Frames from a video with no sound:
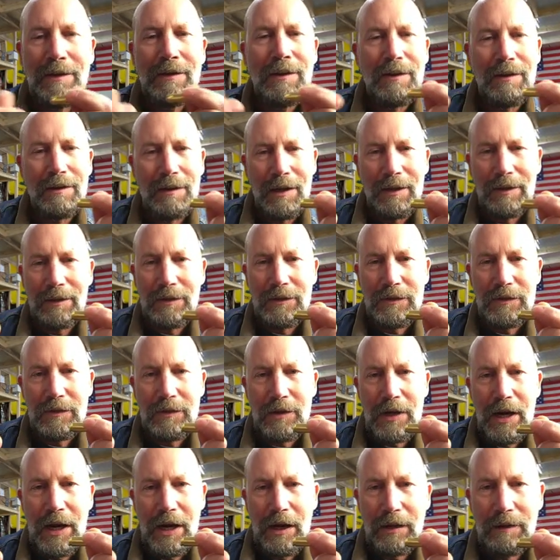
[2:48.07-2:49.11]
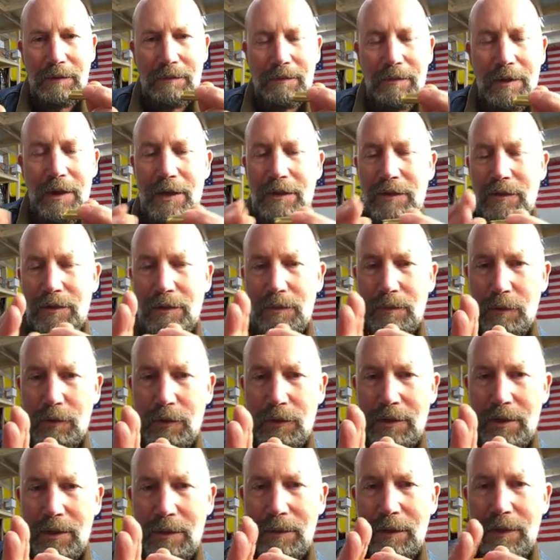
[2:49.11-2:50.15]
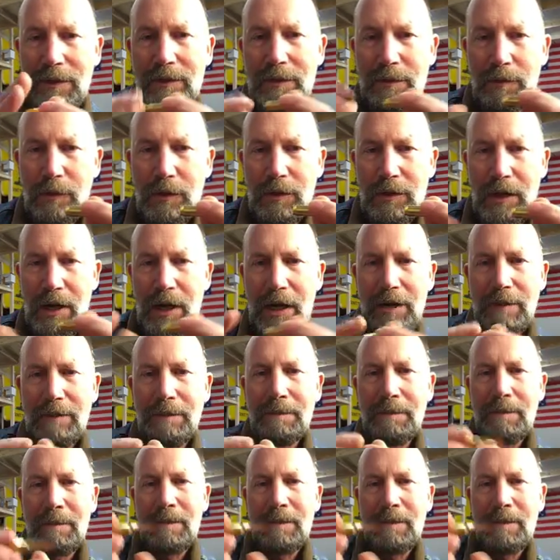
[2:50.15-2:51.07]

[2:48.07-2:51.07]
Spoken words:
a lot less drag, right? So the more turbulence, more drag.